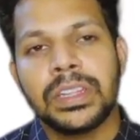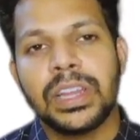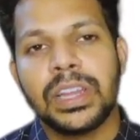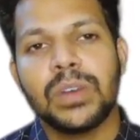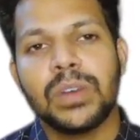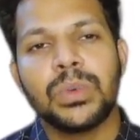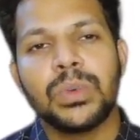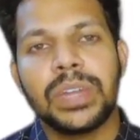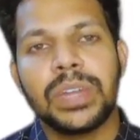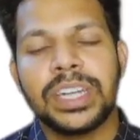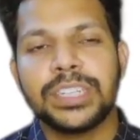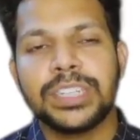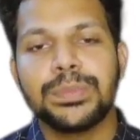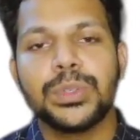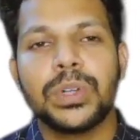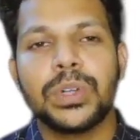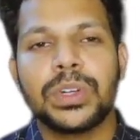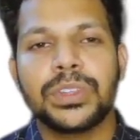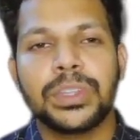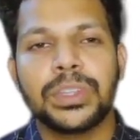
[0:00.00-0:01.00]
Now let's
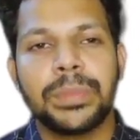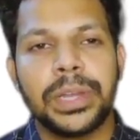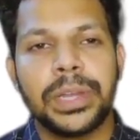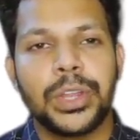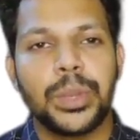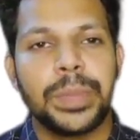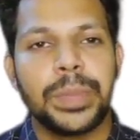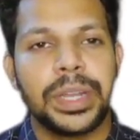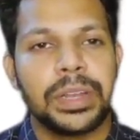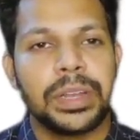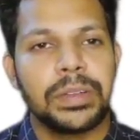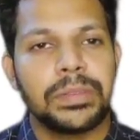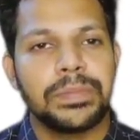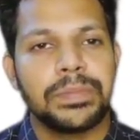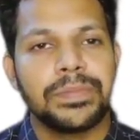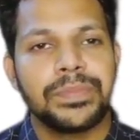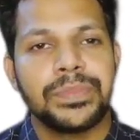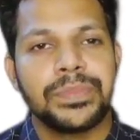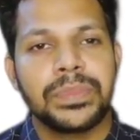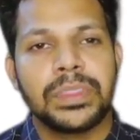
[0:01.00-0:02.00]
move on to the bilirubin.
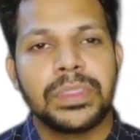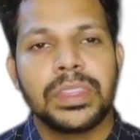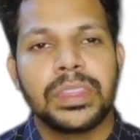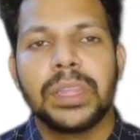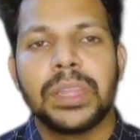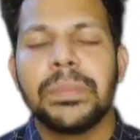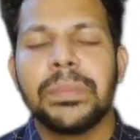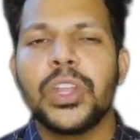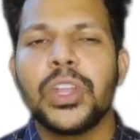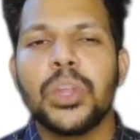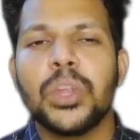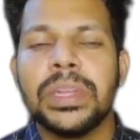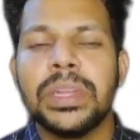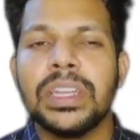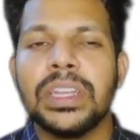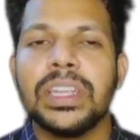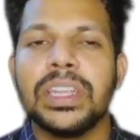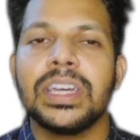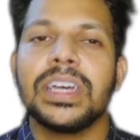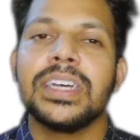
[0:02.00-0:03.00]

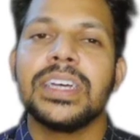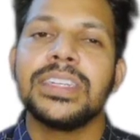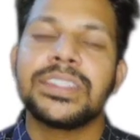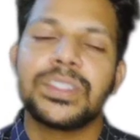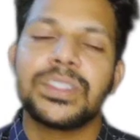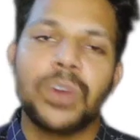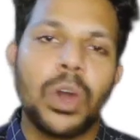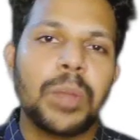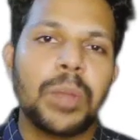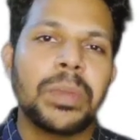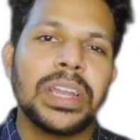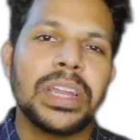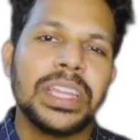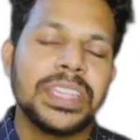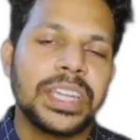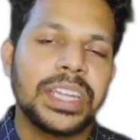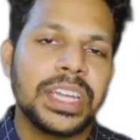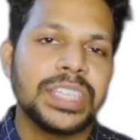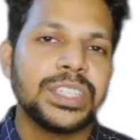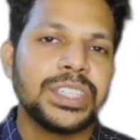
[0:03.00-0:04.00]
Bilirubin is normally
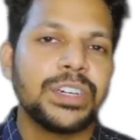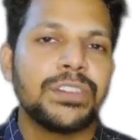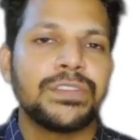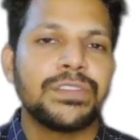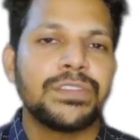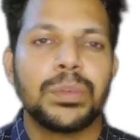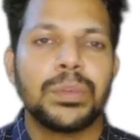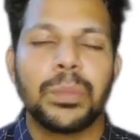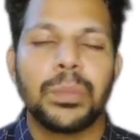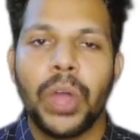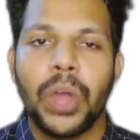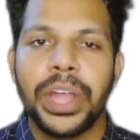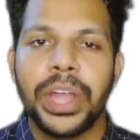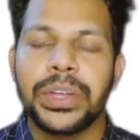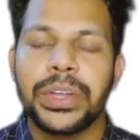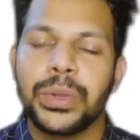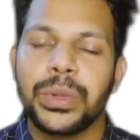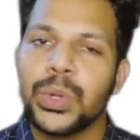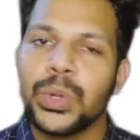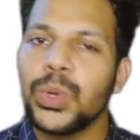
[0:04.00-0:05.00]
in the range of
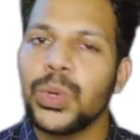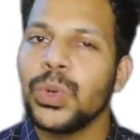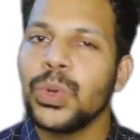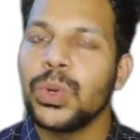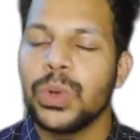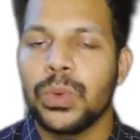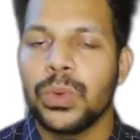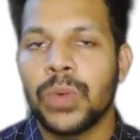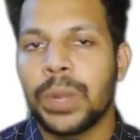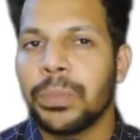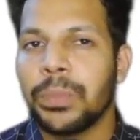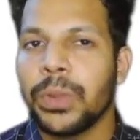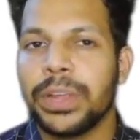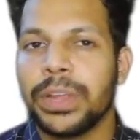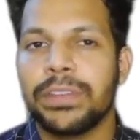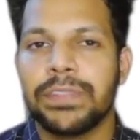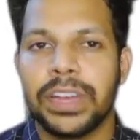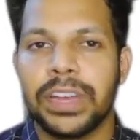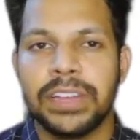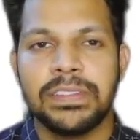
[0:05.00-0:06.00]
0.2 to
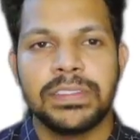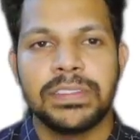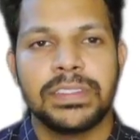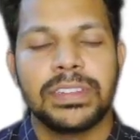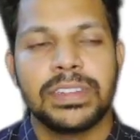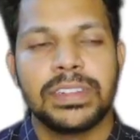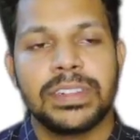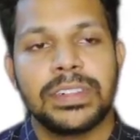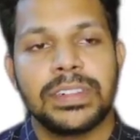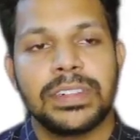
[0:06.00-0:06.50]
1.5.